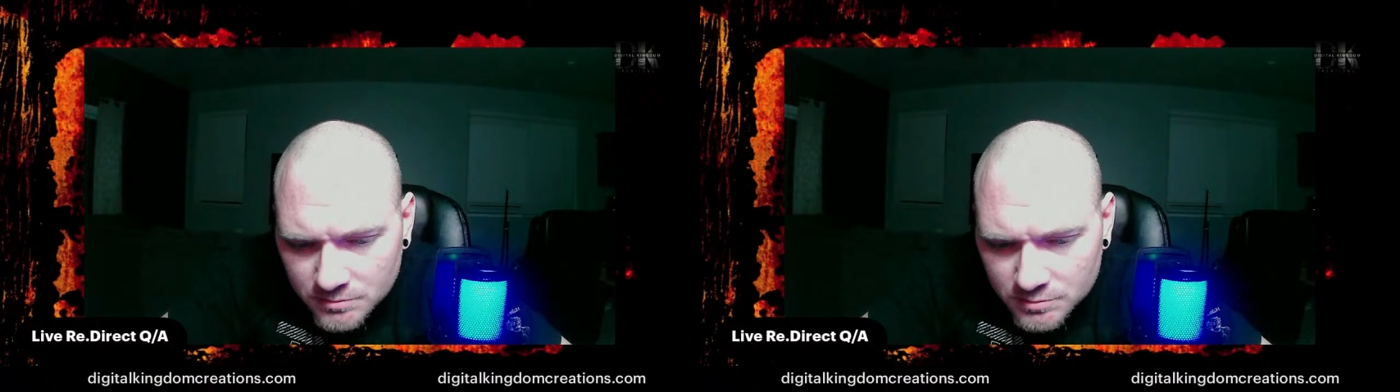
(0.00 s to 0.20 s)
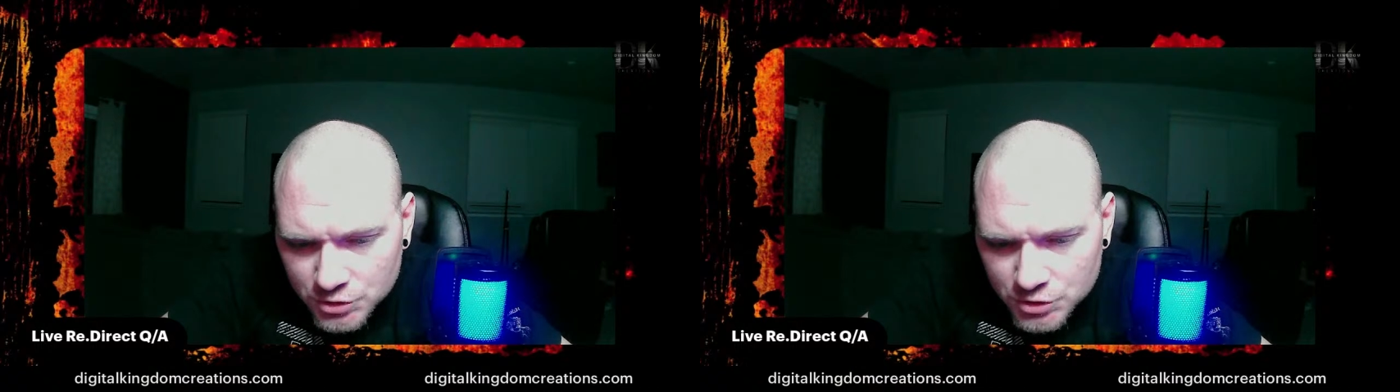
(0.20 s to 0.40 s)

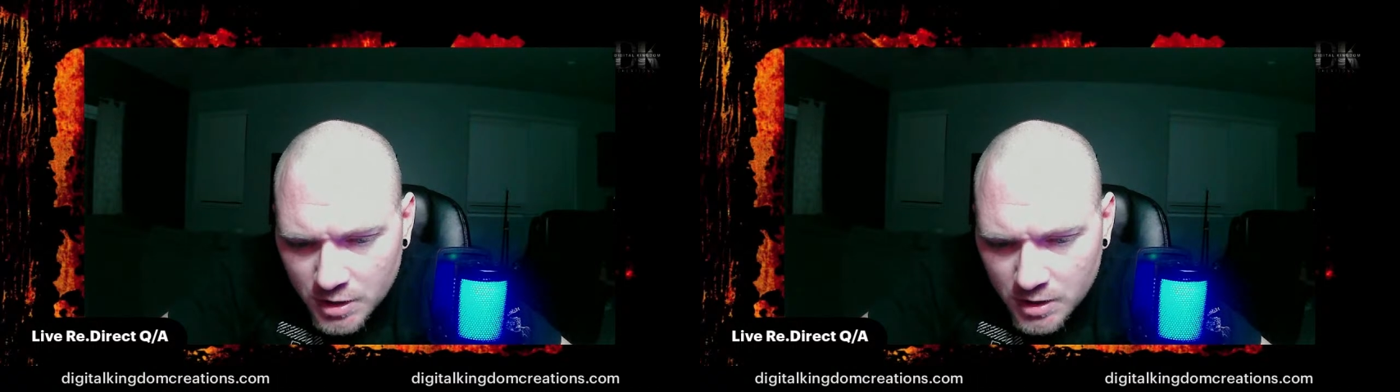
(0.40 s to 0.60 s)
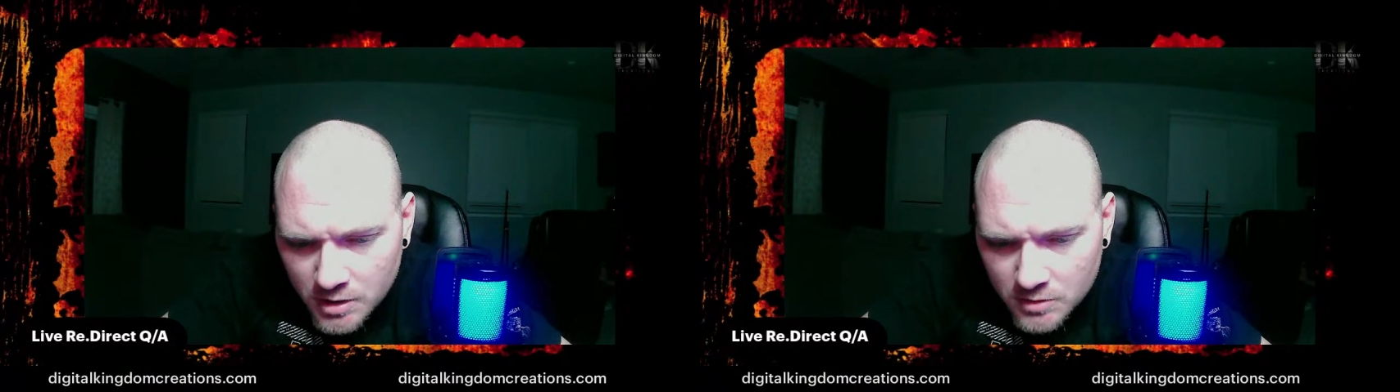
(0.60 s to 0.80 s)

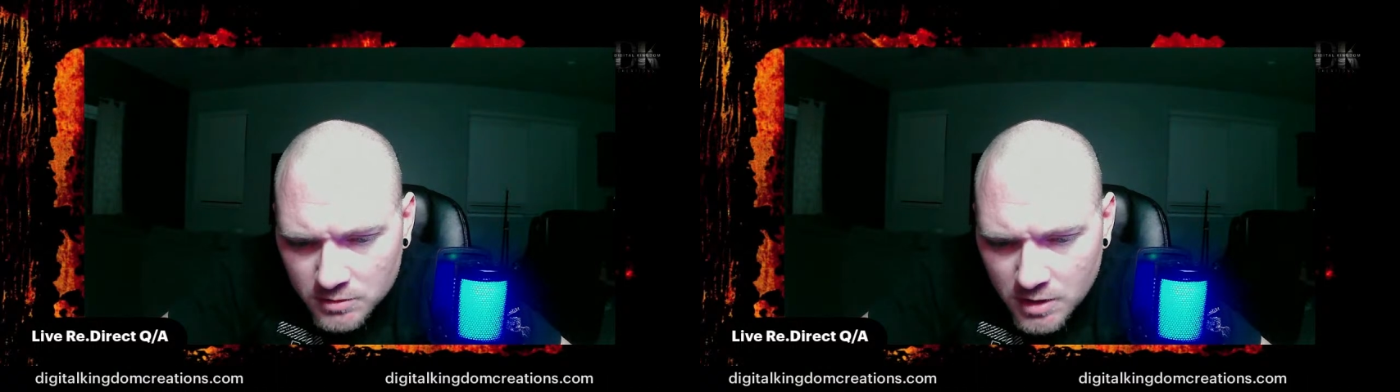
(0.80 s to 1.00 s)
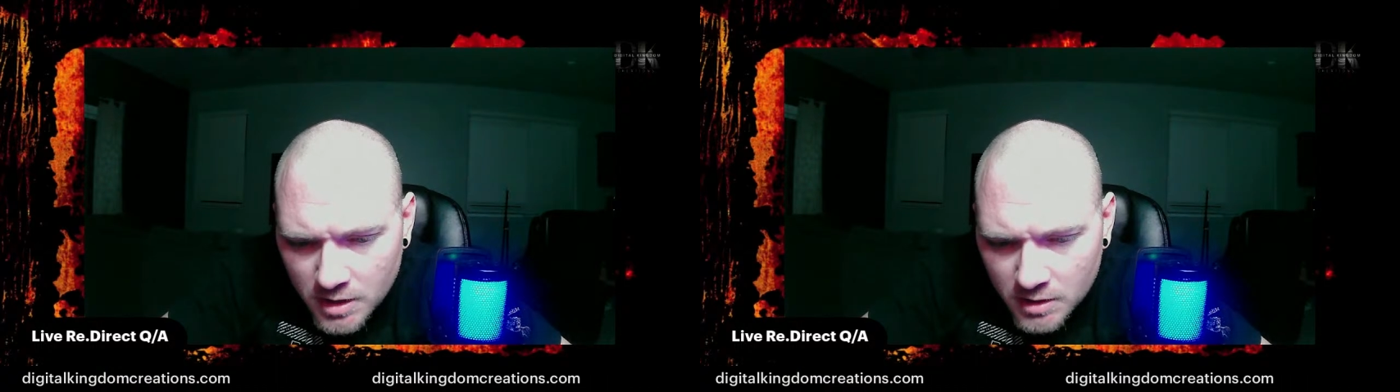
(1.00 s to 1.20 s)
share,
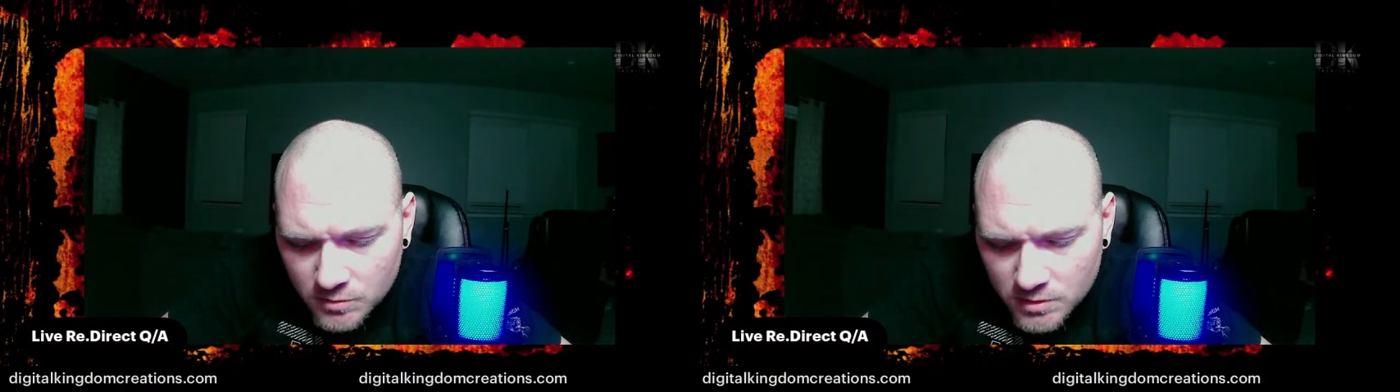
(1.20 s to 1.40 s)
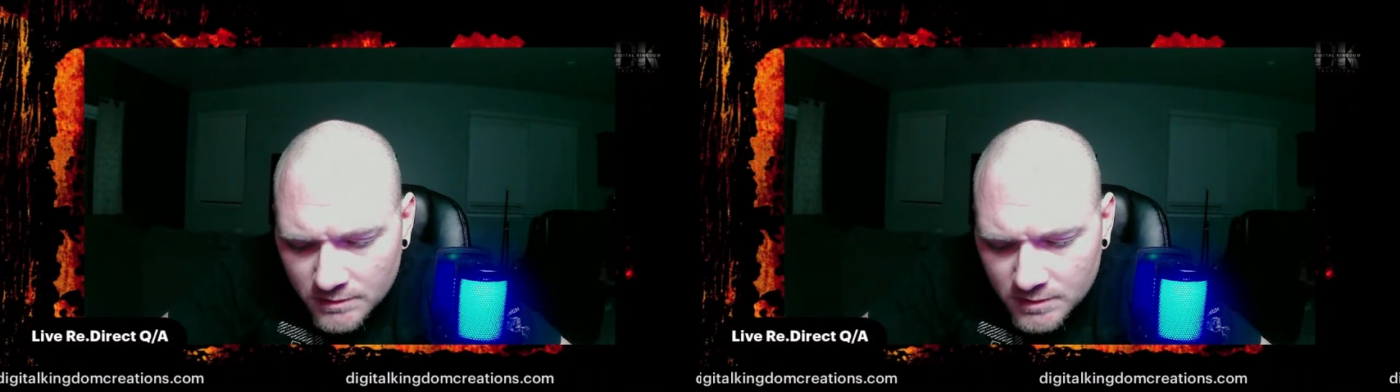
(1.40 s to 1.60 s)
like,
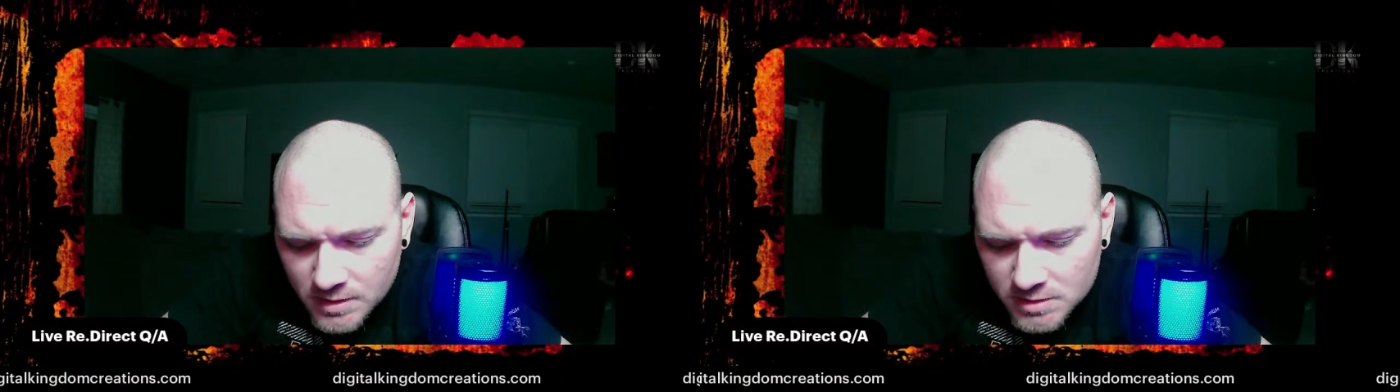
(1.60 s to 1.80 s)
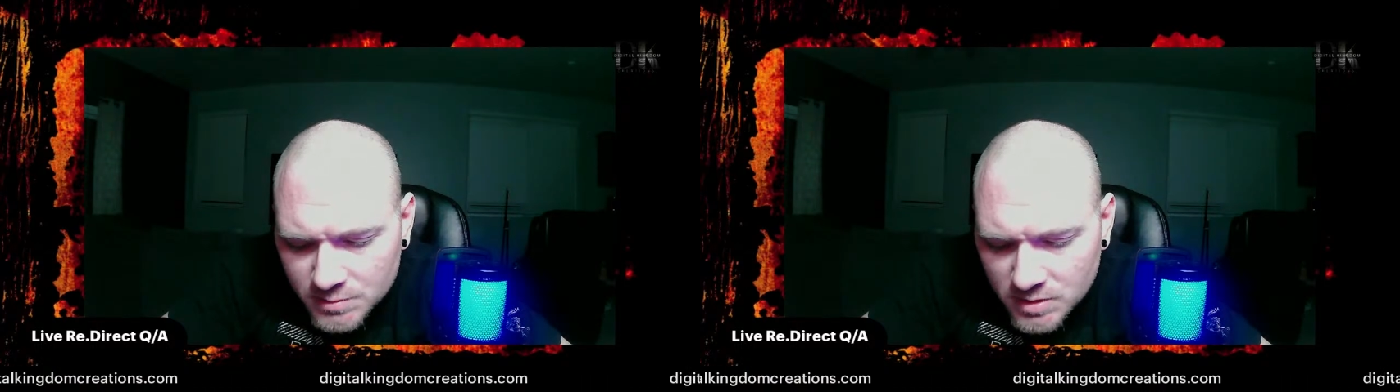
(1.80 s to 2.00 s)
whatever the
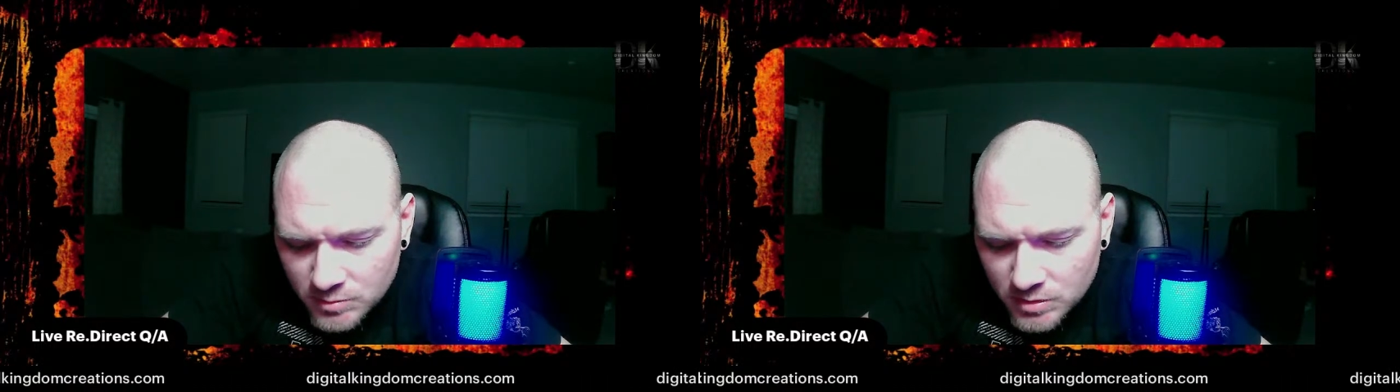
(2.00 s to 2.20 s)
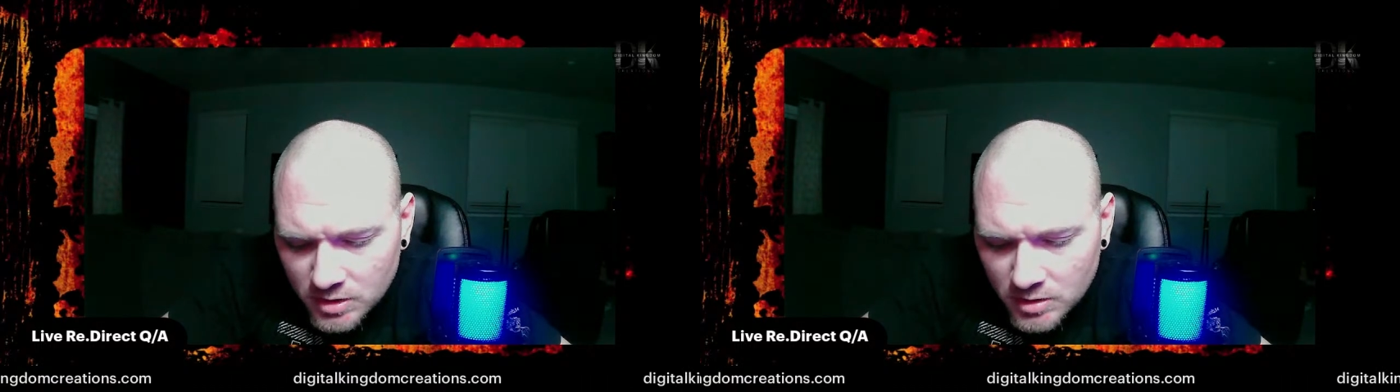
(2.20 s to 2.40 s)
case may
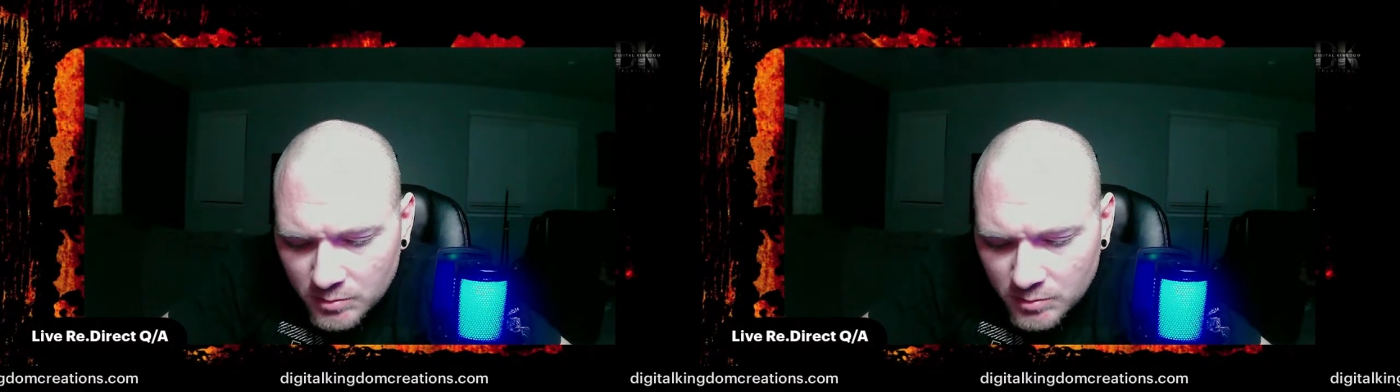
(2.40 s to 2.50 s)
be.